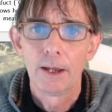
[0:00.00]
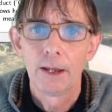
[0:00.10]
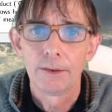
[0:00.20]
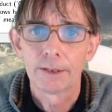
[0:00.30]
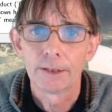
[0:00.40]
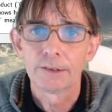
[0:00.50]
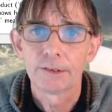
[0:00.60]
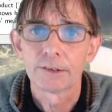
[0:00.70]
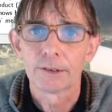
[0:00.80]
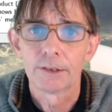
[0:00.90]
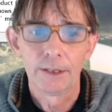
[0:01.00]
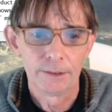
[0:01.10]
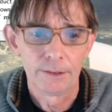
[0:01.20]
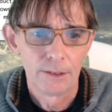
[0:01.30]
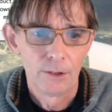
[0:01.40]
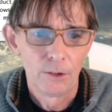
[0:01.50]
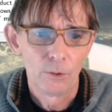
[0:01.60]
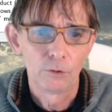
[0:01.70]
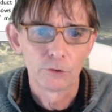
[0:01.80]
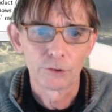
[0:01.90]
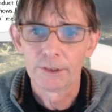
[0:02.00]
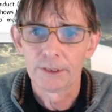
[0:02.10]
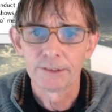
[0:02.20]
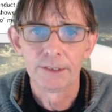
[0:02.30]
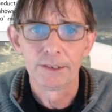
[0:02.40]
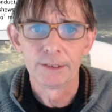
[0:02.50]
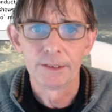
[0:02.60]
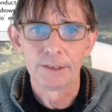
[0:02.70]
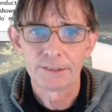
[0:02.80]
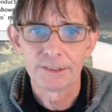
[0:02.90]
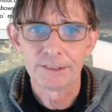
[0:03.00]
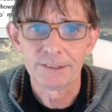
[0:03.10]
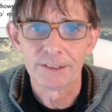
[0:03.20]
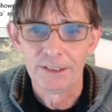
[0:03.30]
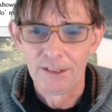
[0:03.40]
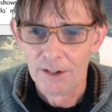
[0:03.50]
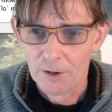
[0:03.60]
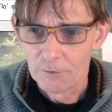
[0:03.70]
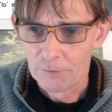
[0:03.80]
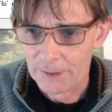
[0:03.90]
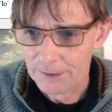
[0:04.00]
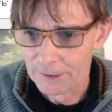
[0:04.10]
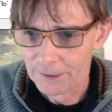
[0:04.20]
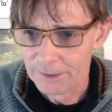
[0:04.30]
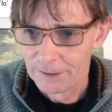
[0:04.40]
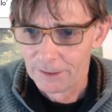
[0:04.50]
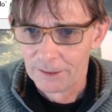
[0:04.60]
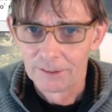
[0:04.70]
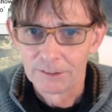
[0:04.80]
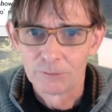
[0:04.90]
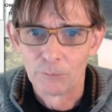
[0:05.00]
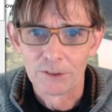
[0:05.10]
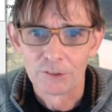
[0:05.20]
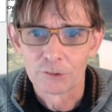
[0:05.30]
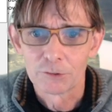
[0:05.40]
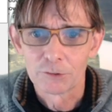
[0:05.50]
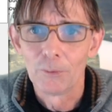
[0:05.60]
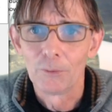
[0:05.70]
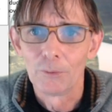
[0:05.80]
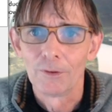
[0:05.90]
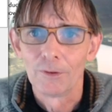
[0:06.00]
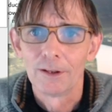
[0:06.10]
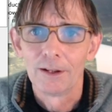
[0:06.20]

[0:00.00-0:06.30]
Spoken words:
and that is then 16. Finally, one small